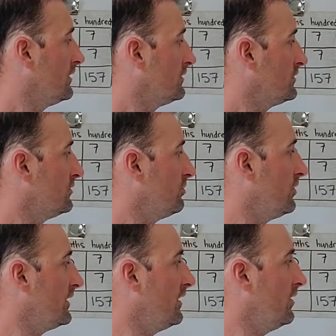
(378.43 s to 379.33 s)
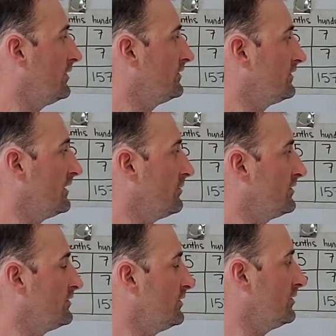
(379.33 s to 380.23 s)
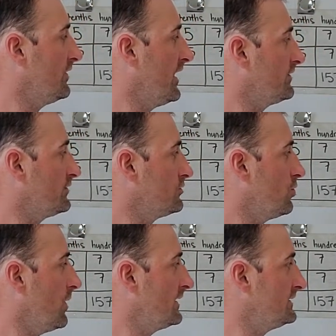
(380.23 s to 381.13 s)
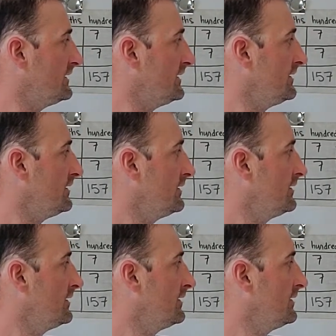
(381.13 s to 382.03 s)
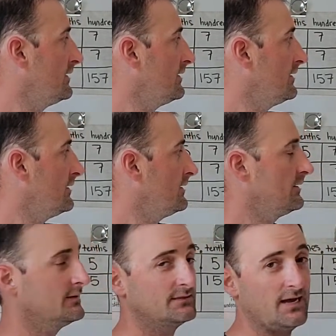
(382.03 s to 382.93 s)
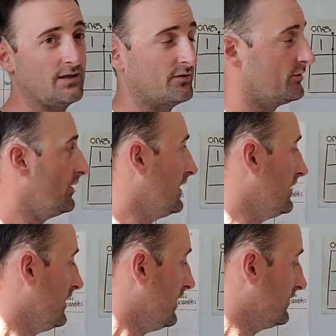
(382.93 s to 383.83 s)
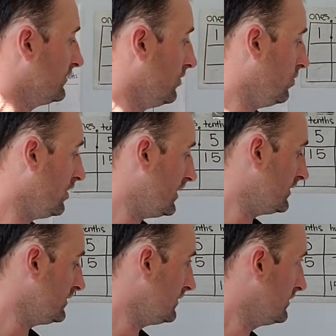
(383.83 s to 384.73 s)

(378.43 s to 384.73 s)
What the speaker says: 2.0 is the same as 2, that's 20 tenths, right? And so 1